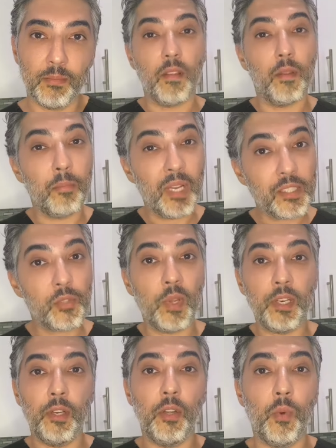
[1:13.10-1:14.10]
The best
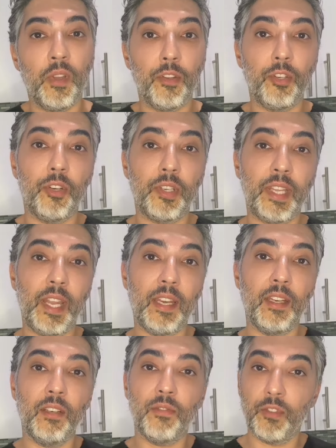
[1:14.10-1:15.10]
way to know whether you're a
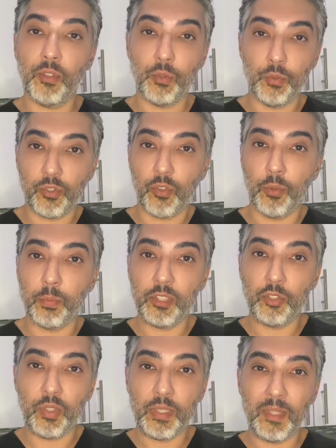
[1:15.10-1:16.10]
candidate for the
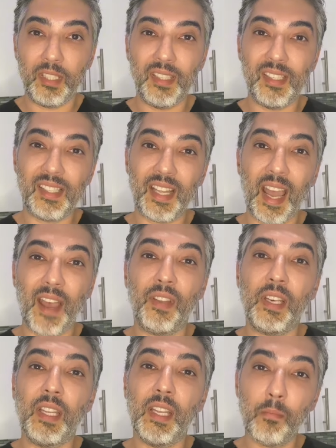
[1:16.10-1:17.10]
CoolSculpting treatment is to have
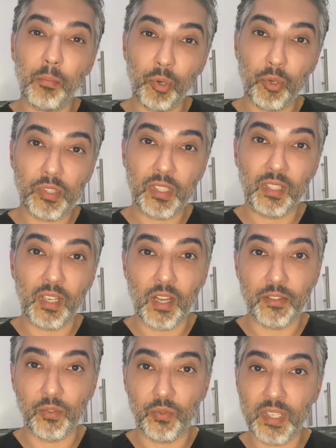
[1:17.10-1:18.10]
an in-person
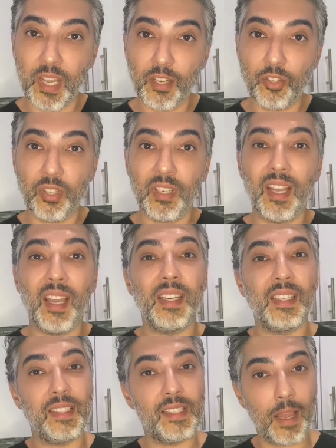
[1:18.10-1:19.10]
consultation
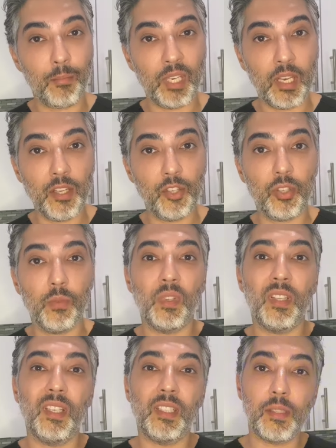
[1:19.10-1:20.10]
and examination
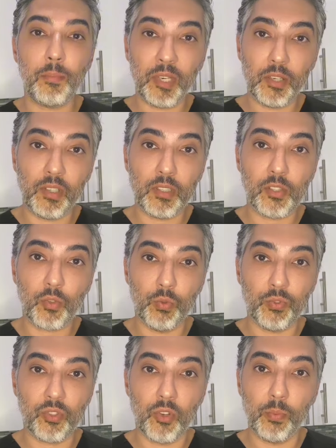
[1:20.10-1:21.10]
with an experienced
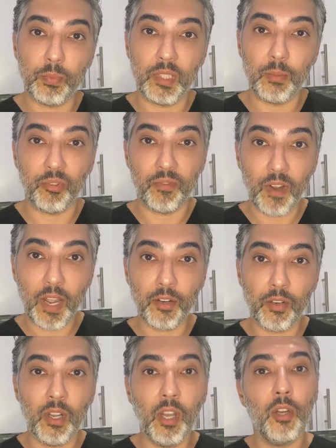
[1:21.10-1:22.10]
CoolSculpting
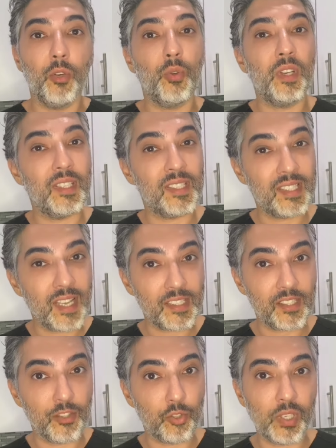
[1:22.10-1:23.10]
provider who can
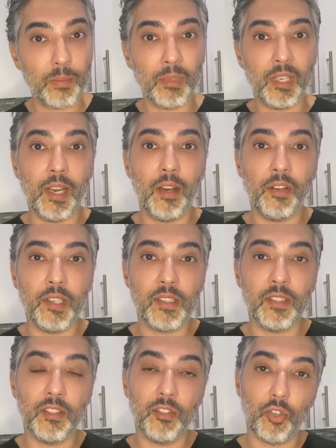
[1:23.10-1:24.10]
assess the treatment
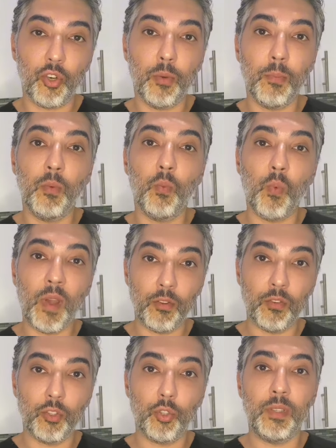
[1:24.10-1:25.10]
areas and determine
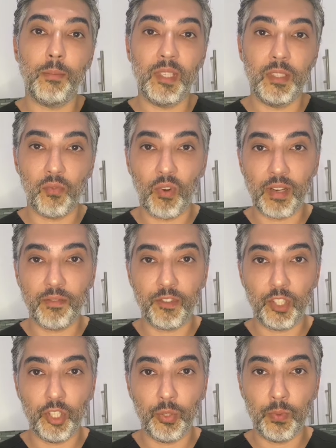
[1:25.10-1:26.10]
whether the treatment is right
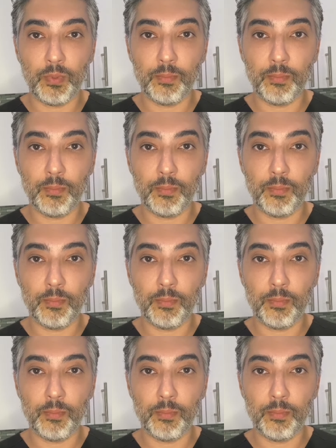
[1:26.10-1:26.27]
for you.